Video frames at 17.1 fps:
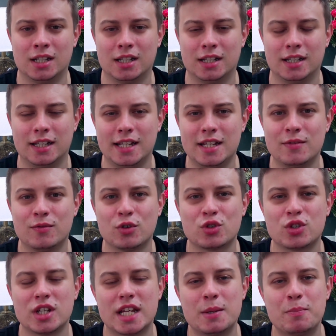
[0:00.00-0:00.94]
leave
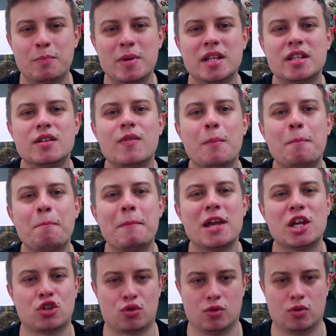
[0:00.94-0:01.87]
us in a bit of a
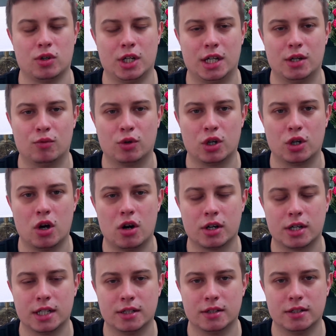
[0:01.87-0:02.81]
mystery
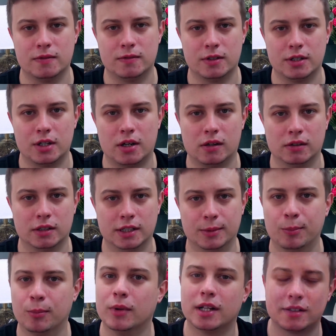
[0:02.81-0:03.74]
regarding the finale.
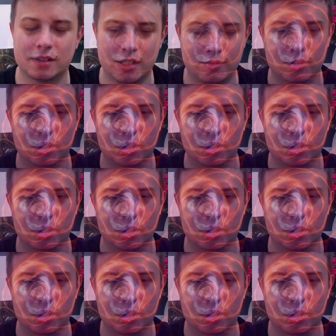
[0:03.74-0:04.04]
Let's have a